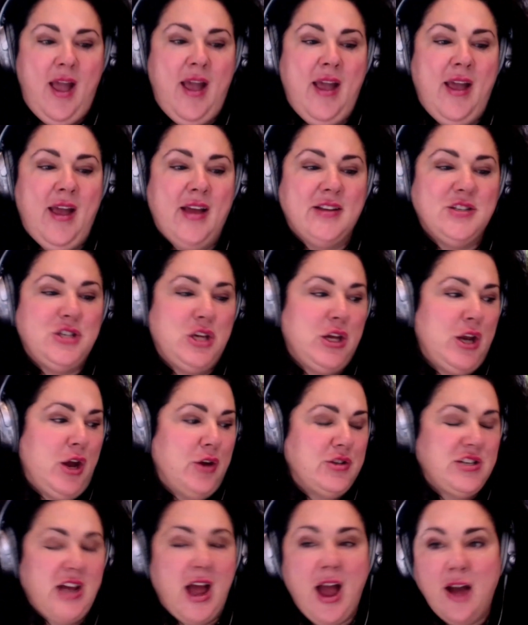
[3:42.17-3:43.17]
and
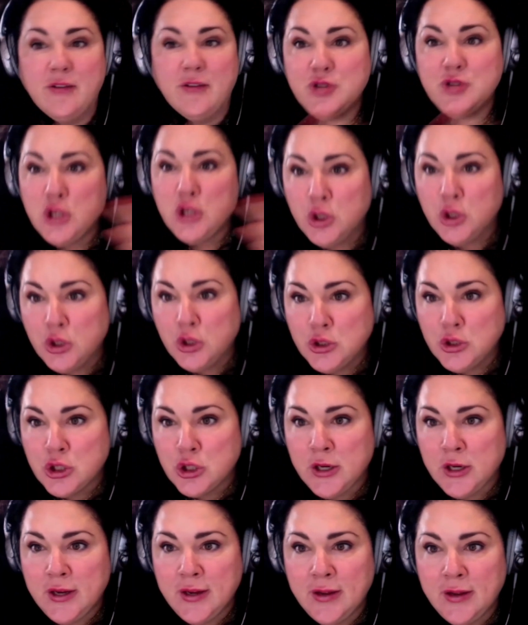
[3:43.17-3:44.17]
to have
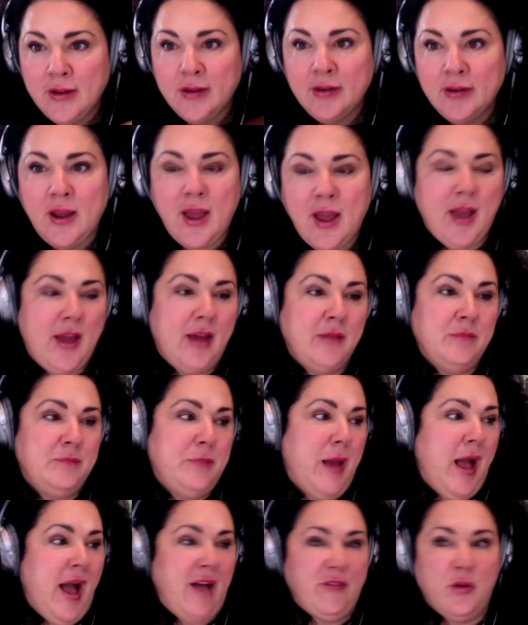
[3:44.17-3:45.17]
children and
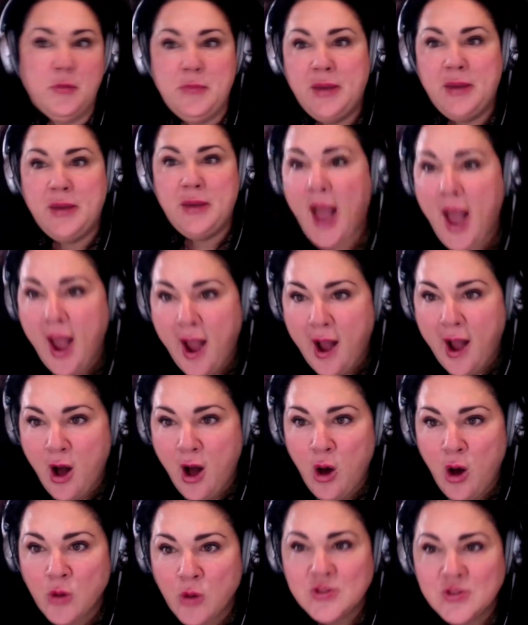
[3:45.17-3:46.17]
have a big
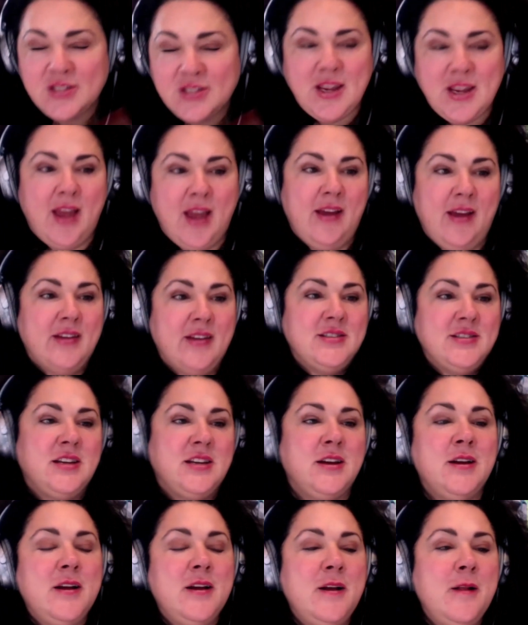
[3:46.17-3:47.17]
house, and